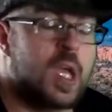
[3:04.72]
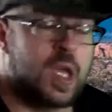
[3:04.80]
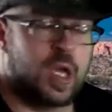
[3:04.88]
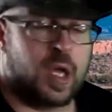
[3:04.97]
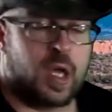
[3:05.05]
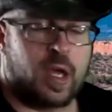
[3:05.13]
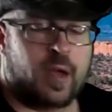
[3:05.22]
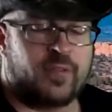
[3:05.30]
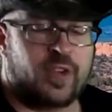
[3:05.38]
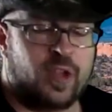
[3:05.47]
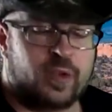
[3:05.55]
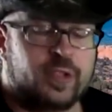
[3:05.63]

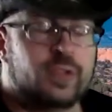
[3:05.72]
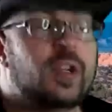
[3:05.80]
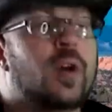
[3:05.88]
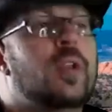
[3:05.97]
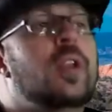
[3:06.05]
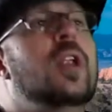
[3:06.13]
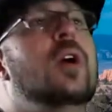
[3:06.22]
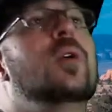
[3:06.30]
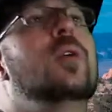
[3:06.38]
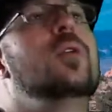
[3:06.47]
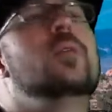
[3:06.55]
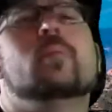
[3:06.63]
For those who don't
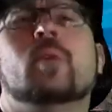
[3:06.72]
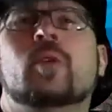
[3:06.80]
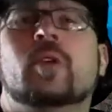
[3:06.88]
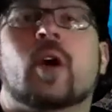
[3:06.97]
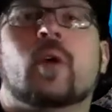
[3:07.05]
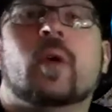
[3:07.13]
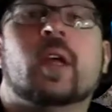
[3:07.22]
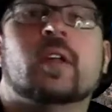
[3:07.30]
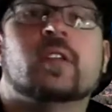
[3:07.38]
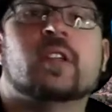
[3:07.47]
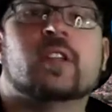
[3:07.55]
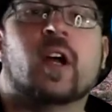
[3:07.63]
know who Mundo
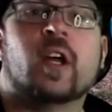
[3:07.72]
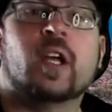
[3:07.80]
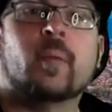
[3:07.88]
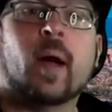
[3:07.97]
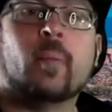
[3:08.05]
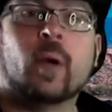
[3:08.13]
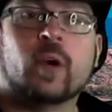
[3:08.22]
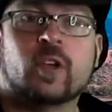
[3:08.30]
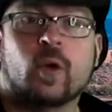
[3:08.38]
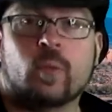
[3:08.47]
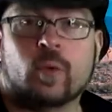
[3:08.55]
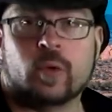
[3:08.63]
is, he's talking about
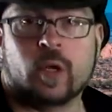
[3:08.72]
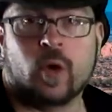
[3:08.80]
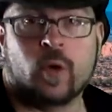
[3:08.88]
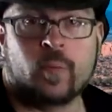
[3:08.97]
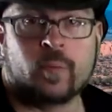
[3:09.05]
Berto Mundo.